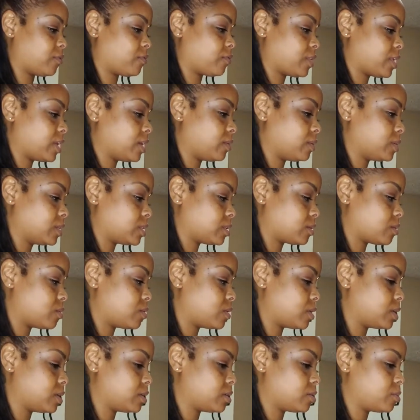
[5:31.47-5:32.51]
fragrance
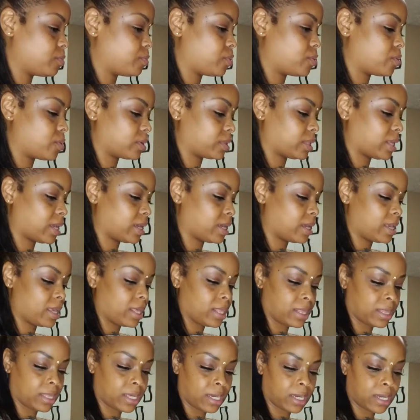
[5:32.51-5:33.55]
oil pour that
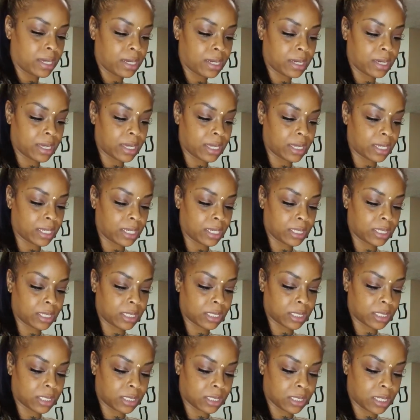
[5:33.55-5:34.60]
in there and get
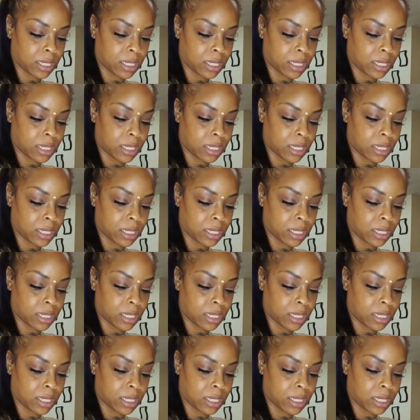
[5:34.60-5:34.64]
this